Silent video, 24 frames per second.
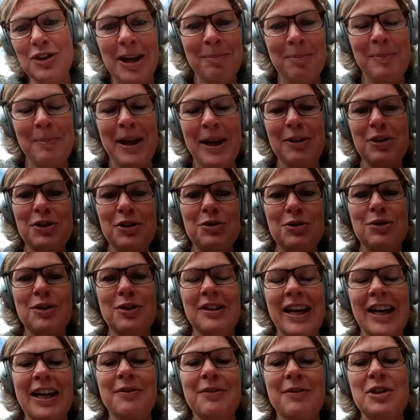I'm married to an
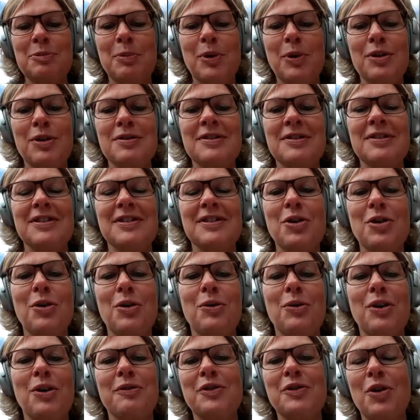Irish person,
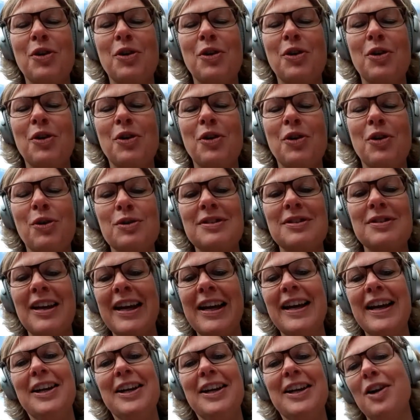so of course
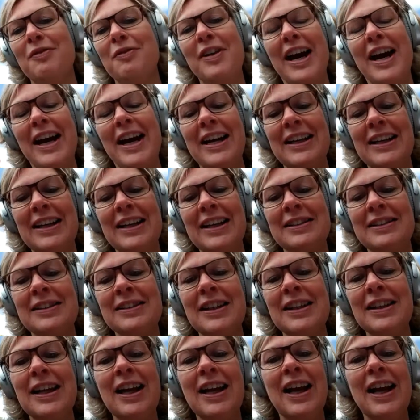I love Ireland.